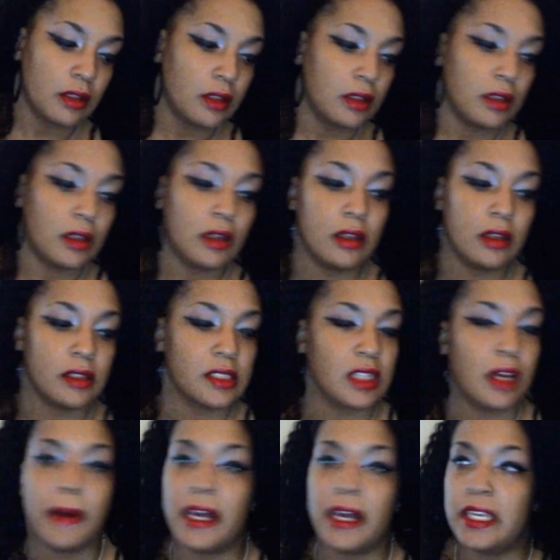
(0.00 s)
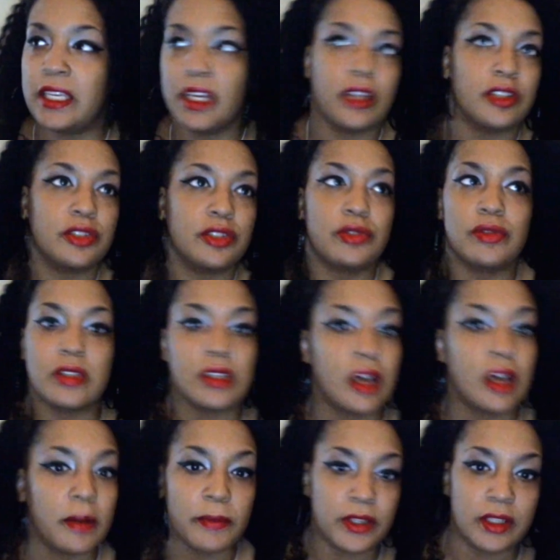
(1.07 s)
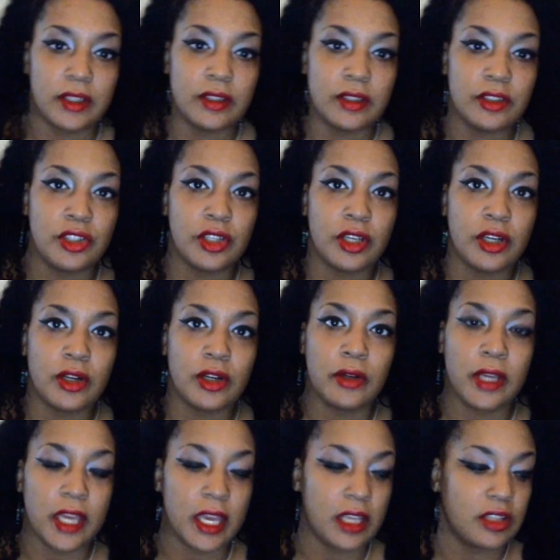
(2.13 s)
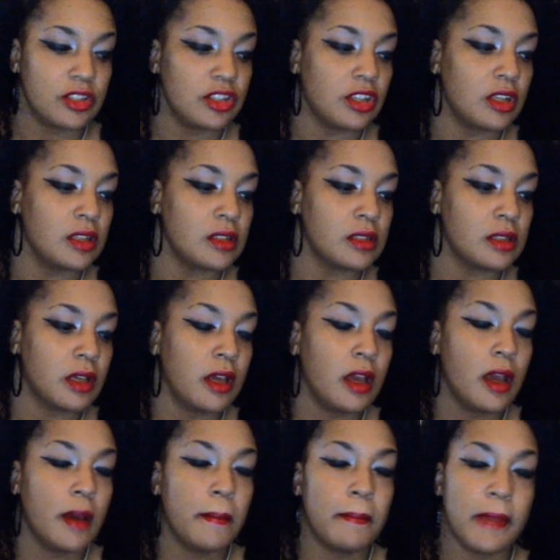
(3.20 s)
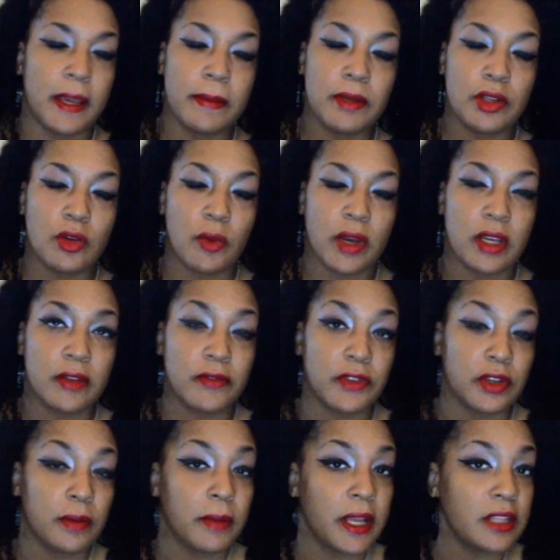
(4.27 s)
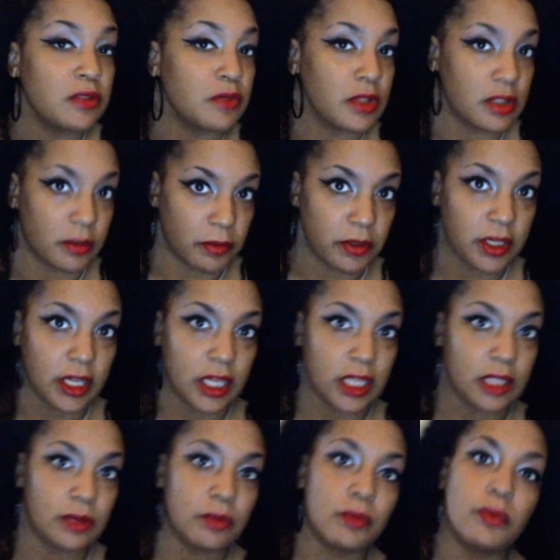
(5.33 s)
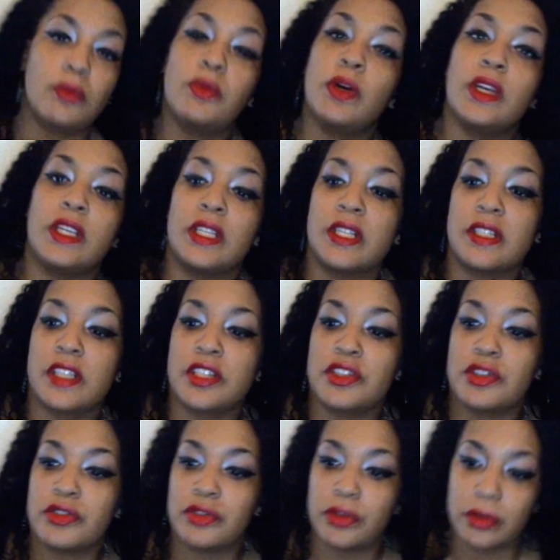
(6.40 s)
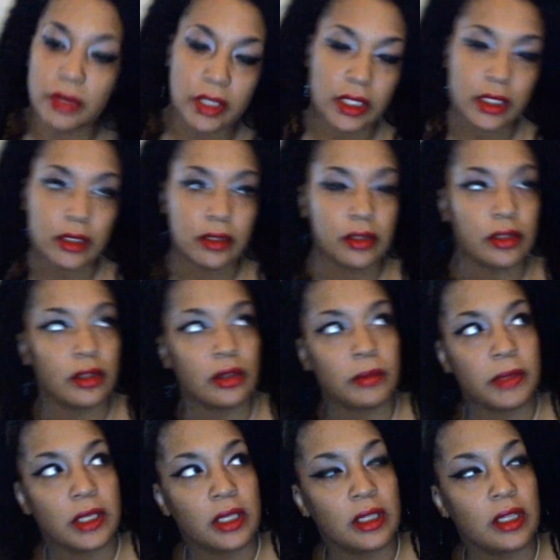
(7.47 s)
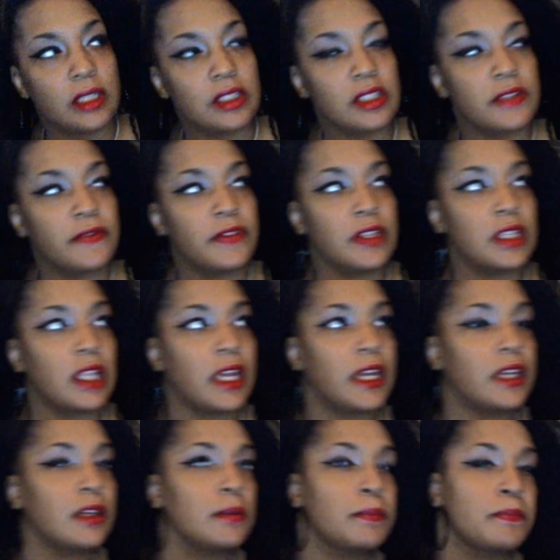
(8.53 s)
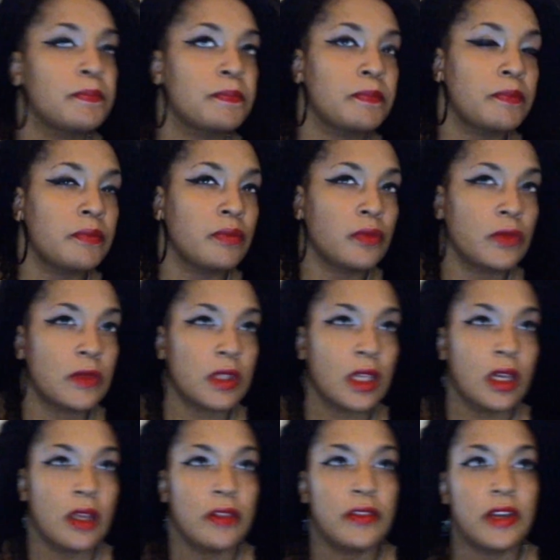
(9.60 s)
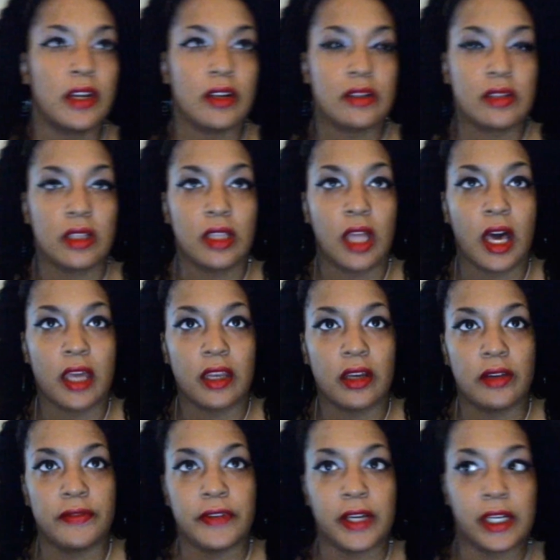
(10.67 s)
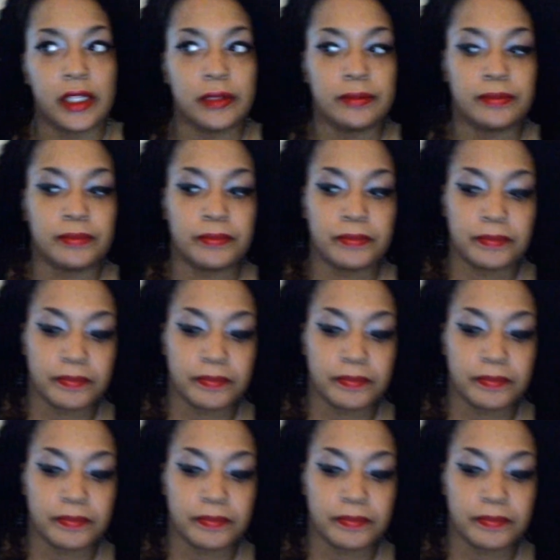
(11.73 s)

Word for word: oh, somebody got to do something, you know, and just maybe you're waiting for your mate to reciprocate what it is that you're doing, you know what I mean? I just feel like there's a lot of um,